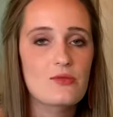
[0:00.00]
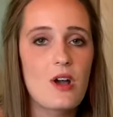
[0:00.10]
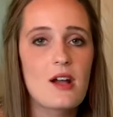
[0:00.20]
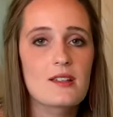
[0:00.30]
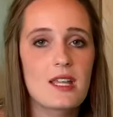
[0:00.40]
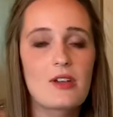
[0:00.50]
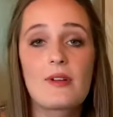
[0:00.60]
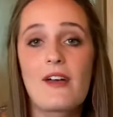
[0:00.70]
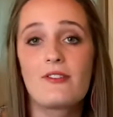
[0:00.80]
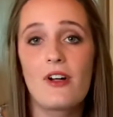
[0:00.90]
rocks like
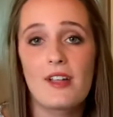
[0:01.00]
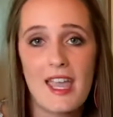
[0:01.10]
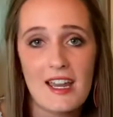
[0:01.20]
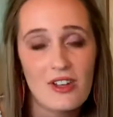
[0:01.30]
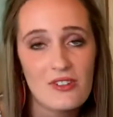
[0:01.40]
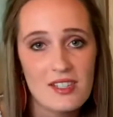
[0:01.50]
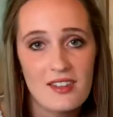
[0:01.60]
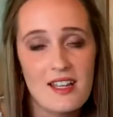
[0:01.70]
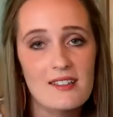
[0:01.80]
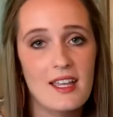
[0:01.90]
around volcanoes and
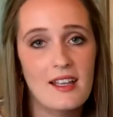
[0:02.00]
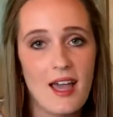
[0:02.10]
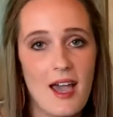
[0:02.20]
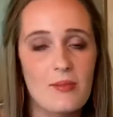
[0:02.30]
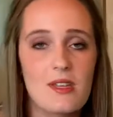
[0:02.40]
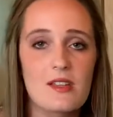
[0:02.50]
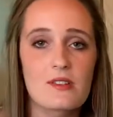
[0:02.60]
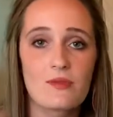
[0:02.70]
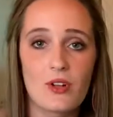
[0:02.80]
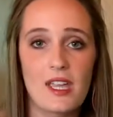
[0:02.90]
things like that
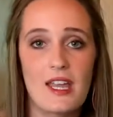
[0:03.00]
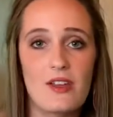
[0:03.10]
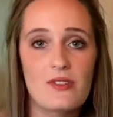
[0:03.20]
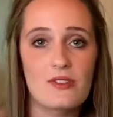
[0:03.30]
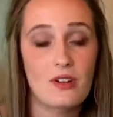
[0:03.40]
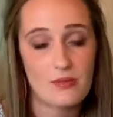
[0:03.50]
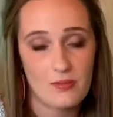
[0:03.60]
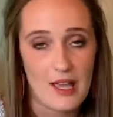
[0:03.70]
because volcanoes are,